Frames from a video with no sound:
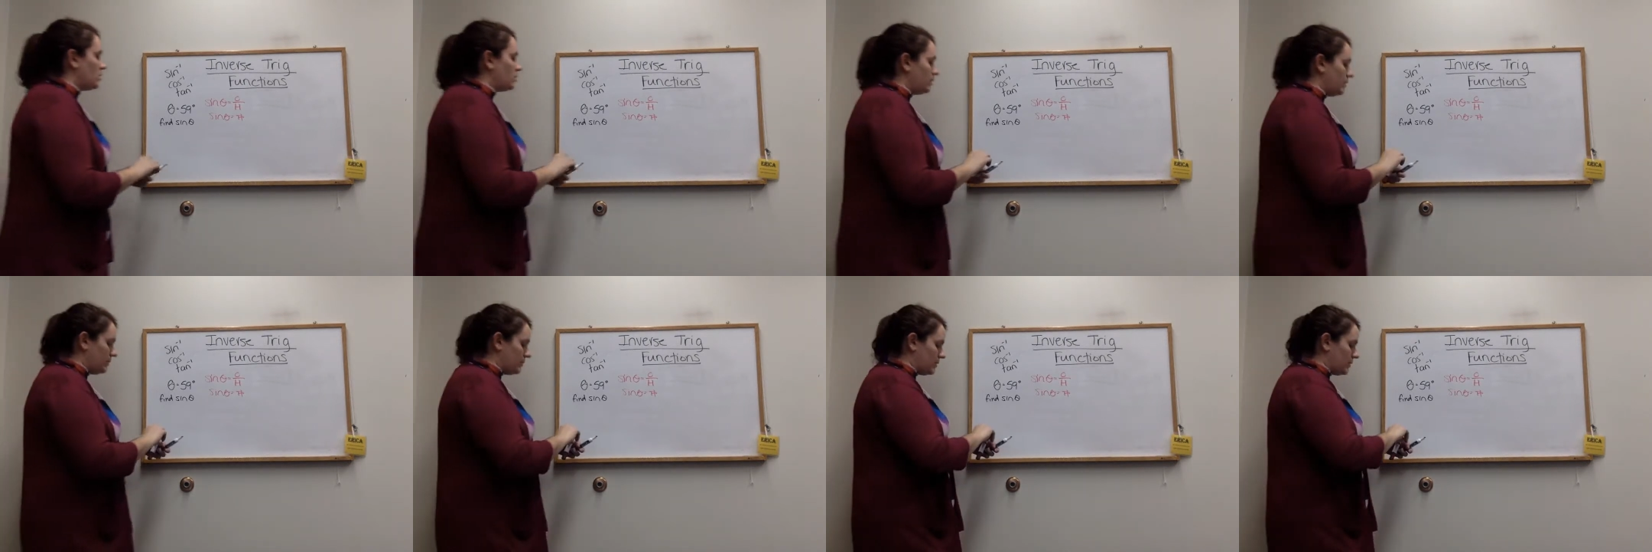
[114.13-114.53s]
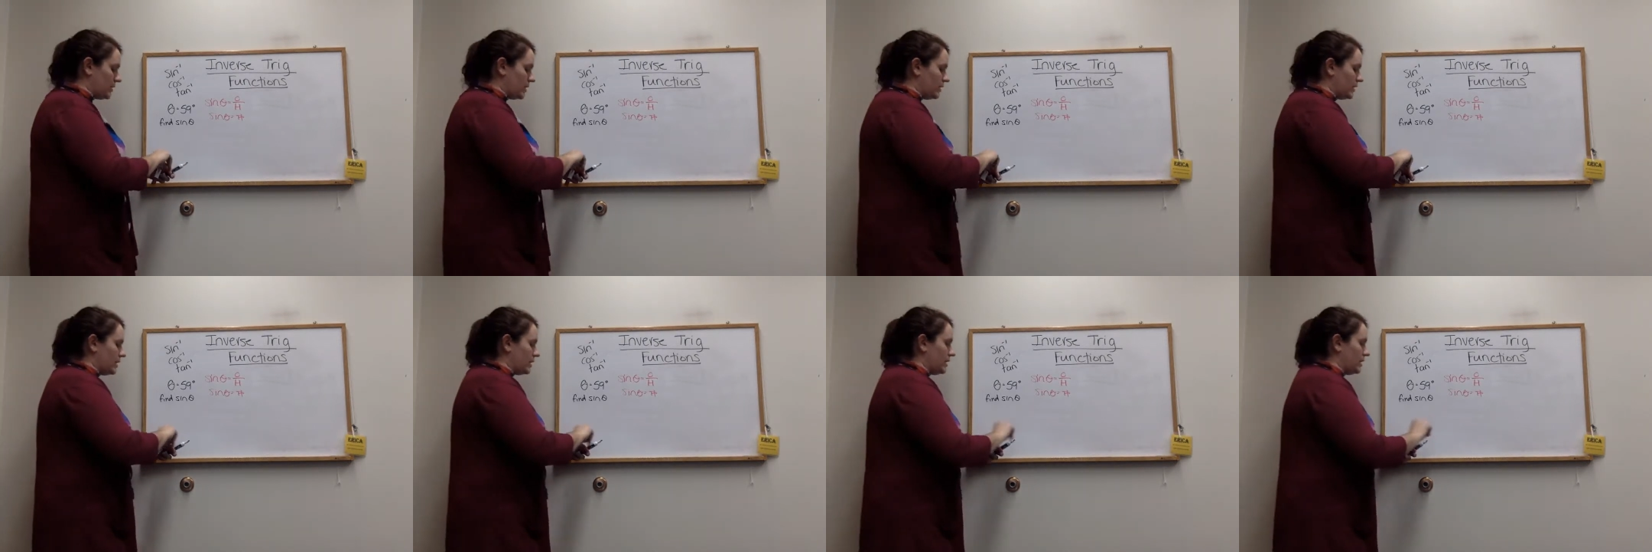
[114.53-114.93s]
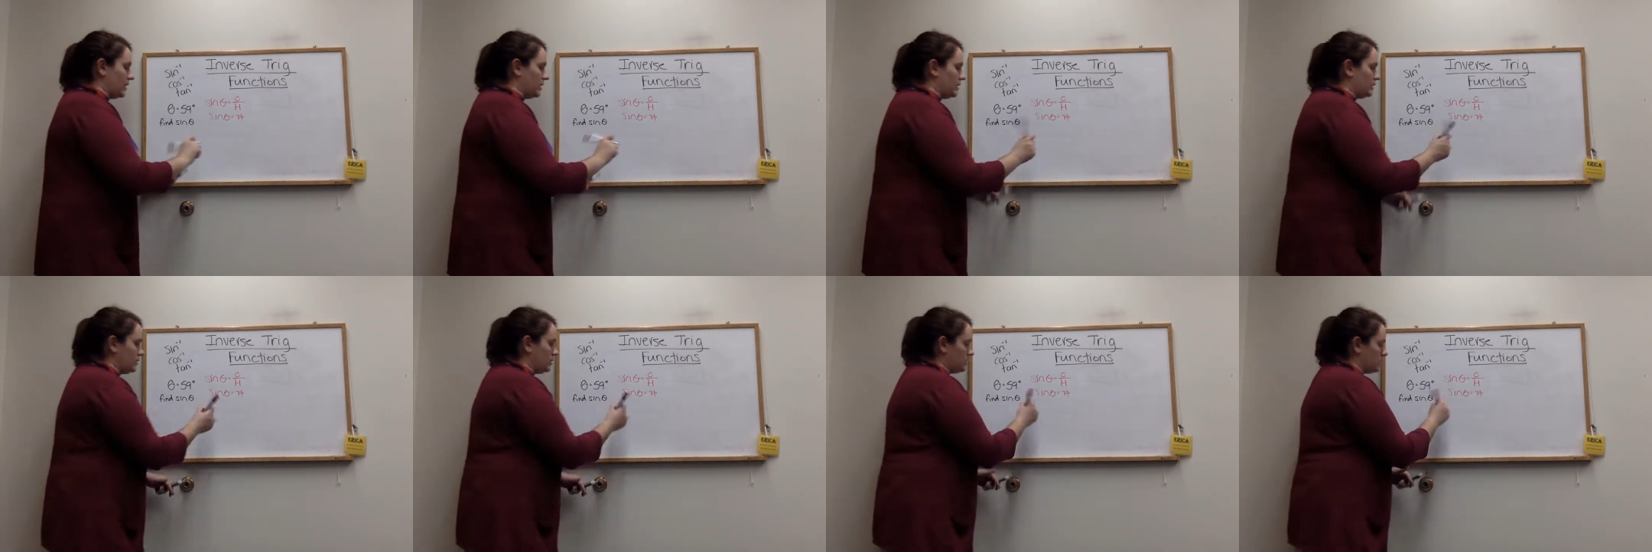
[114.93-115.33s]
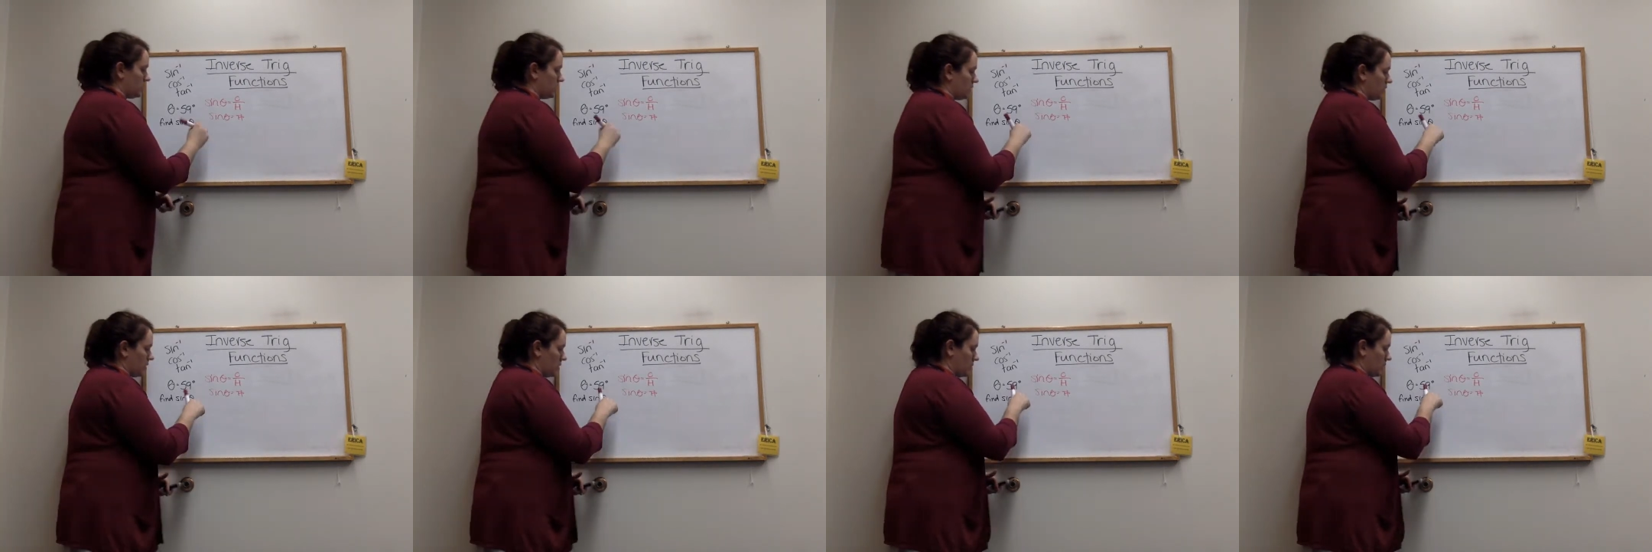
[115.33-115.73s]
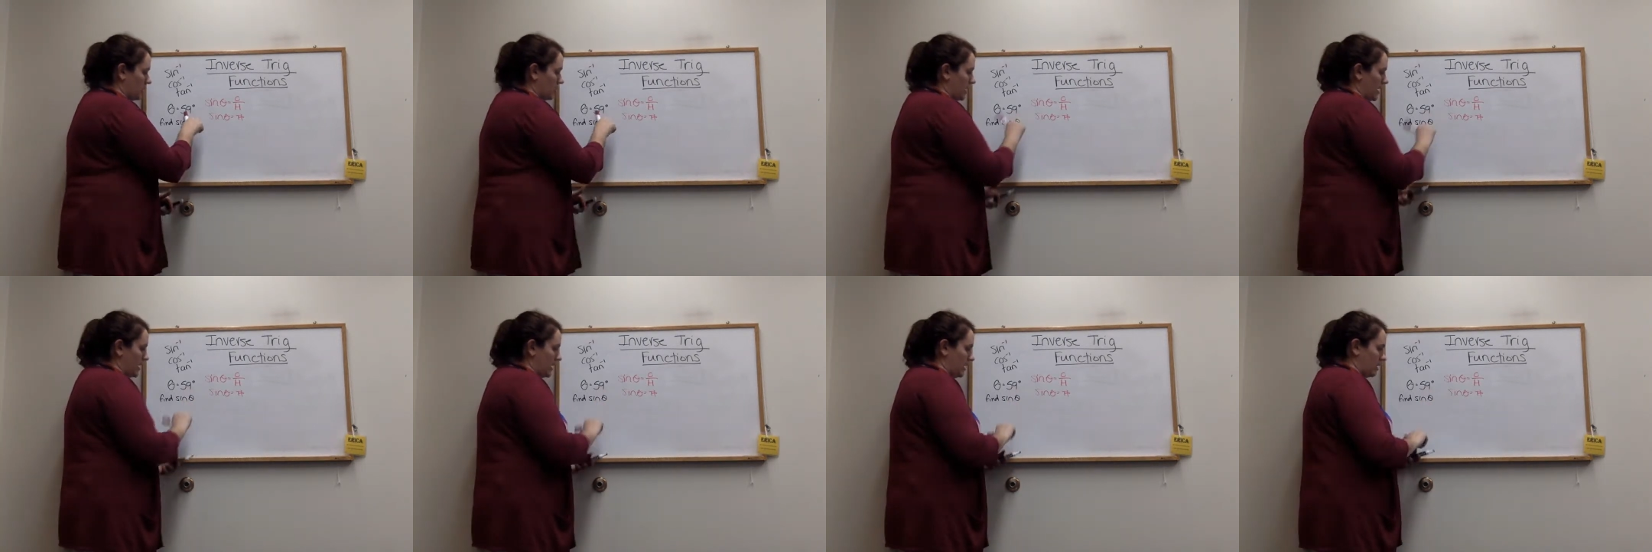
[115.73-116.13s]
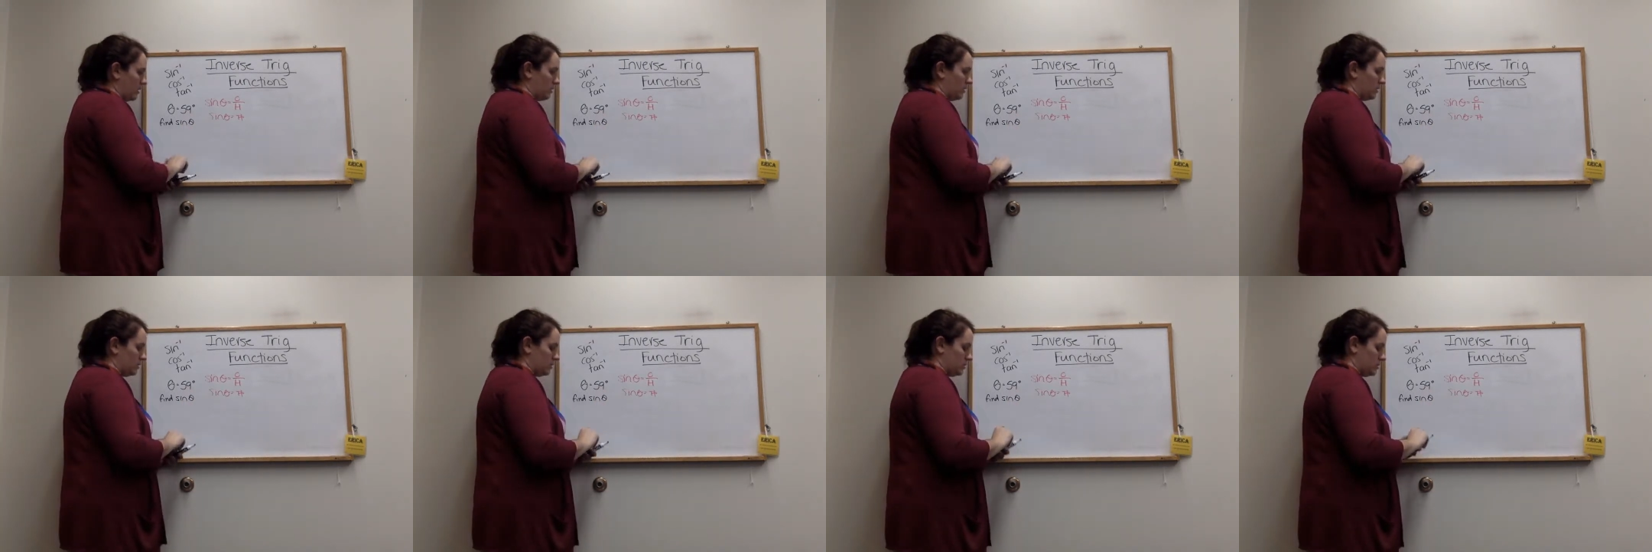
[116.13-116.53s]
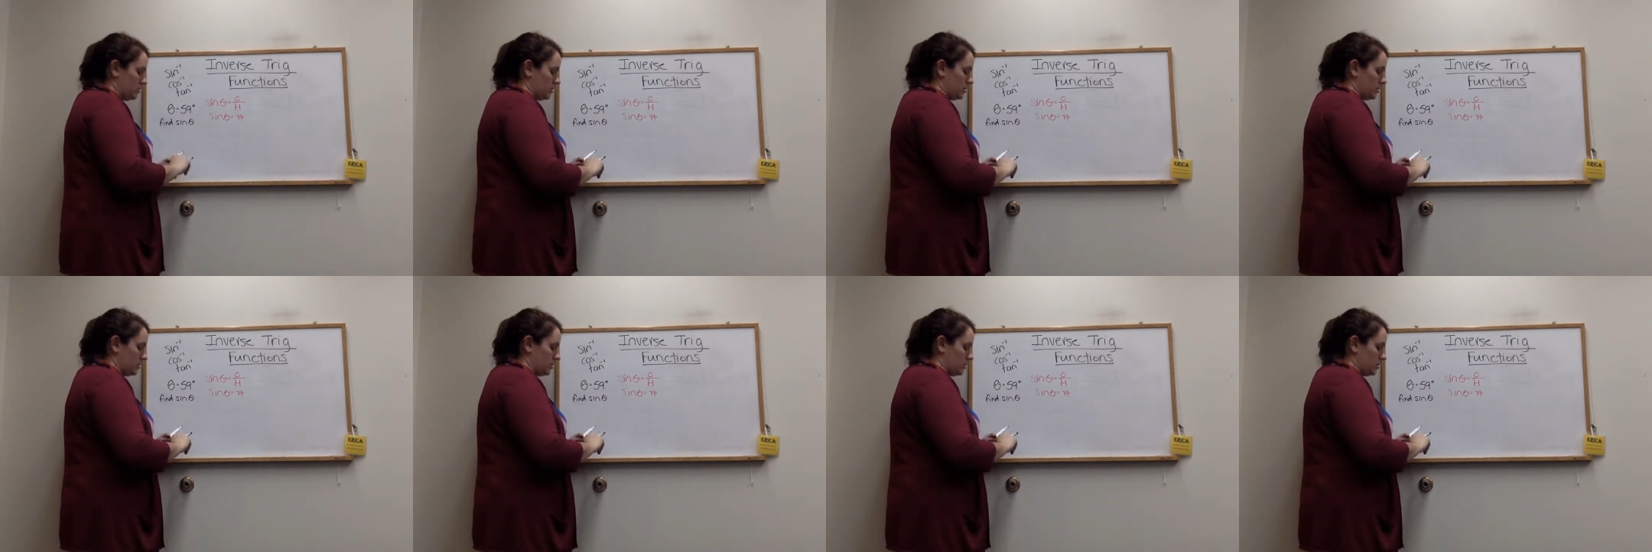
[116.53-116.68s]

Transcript: We plug in our angle.